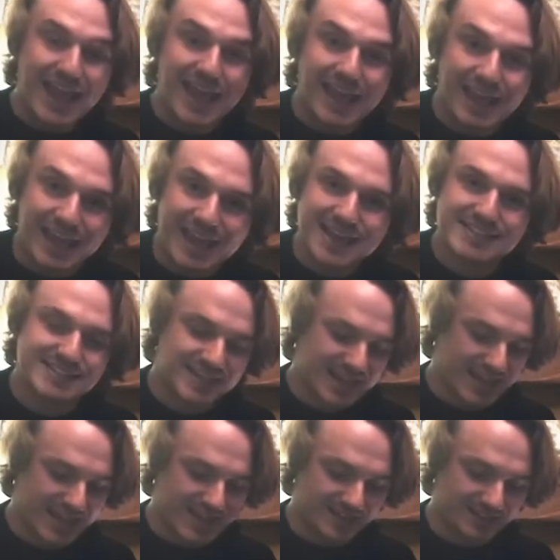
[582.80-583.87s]
"Here's the
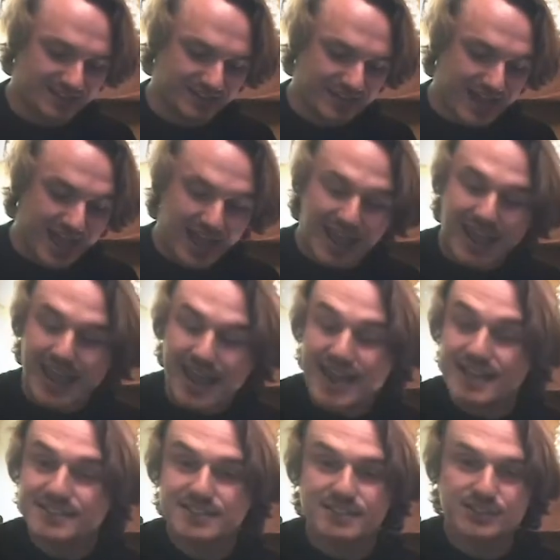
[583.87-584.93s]
heel,
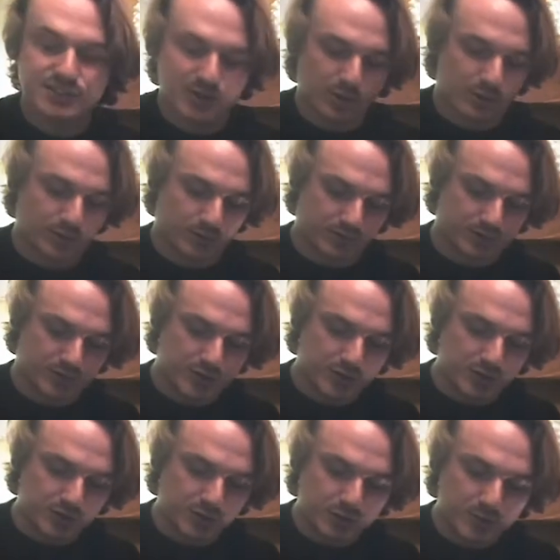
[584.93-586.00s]
here's the sole,
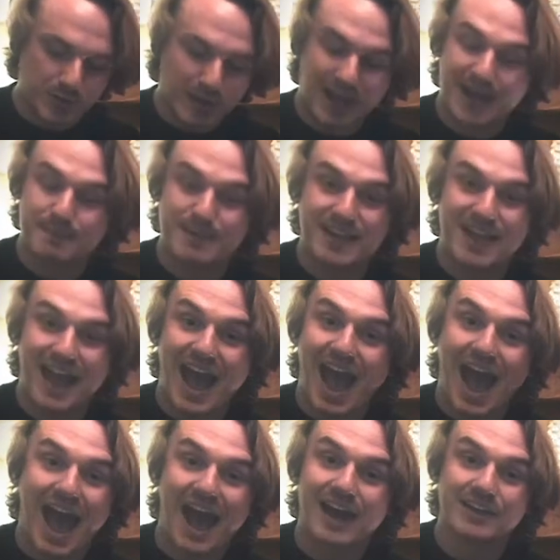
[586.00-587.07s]
you hammer,
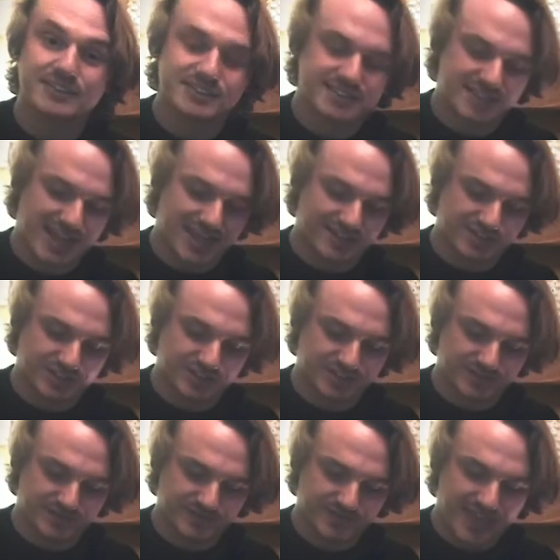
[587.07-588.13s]
I'll stitch.
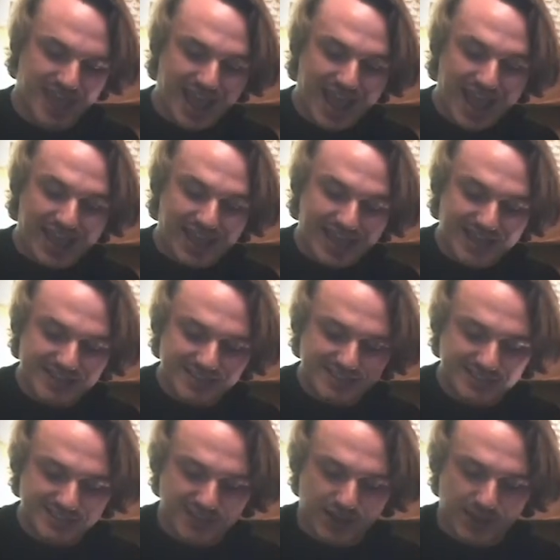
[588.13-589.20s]
Here's
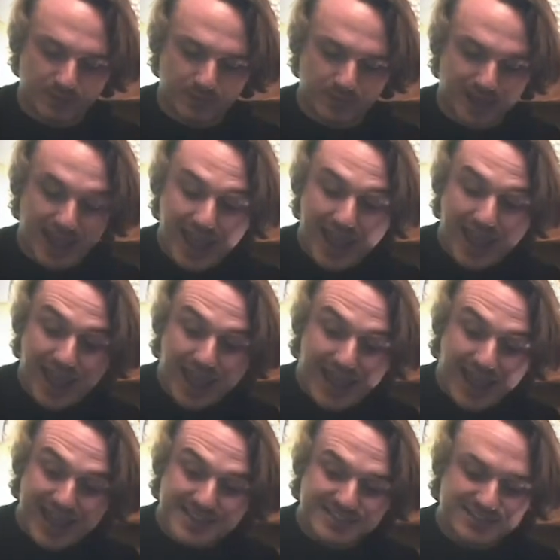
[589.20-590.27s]
the toe,
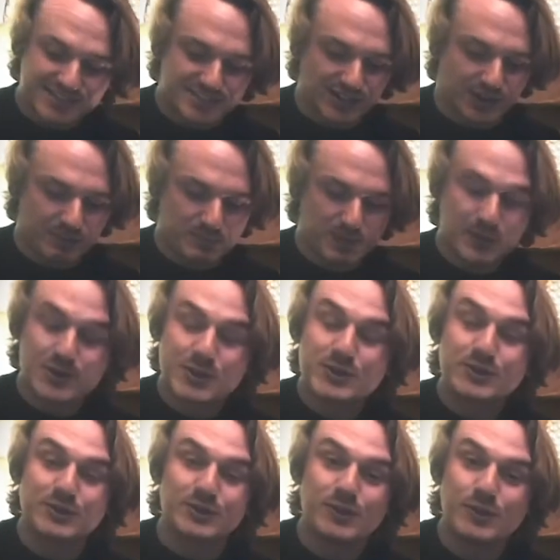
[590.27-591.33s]
here's the top,
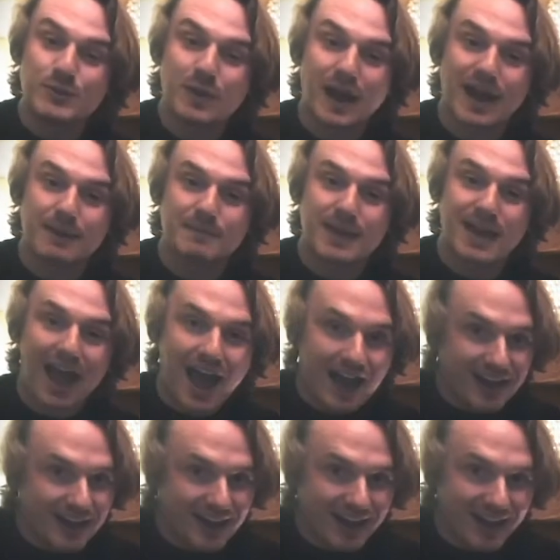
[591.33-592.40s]
you hammer,
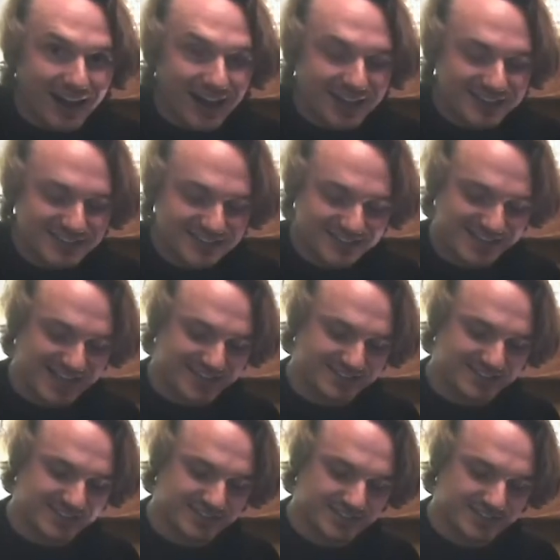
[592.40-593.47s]
I'll
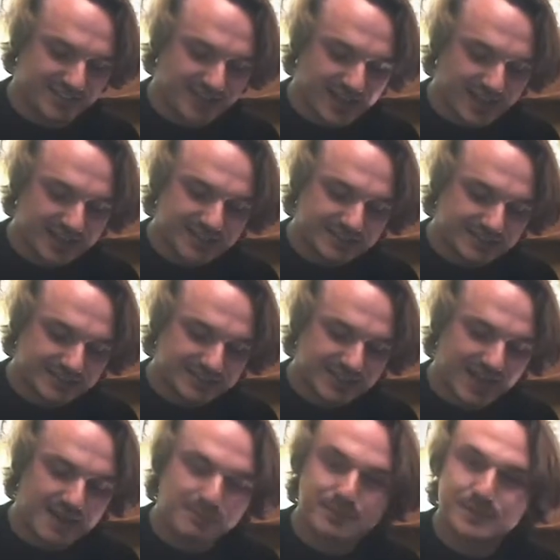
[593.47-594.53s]
stitch.
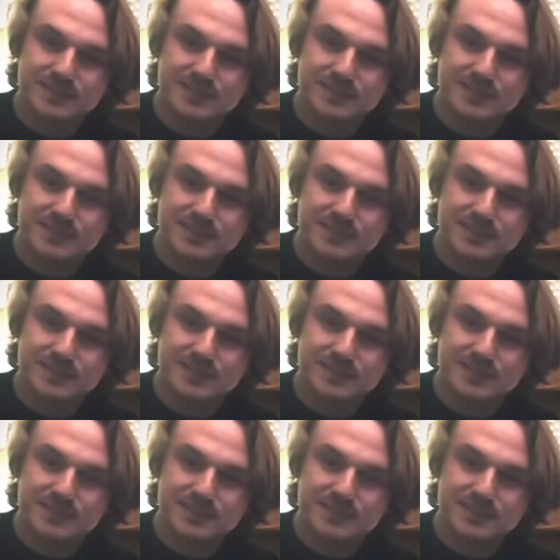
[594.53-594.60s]
Tap,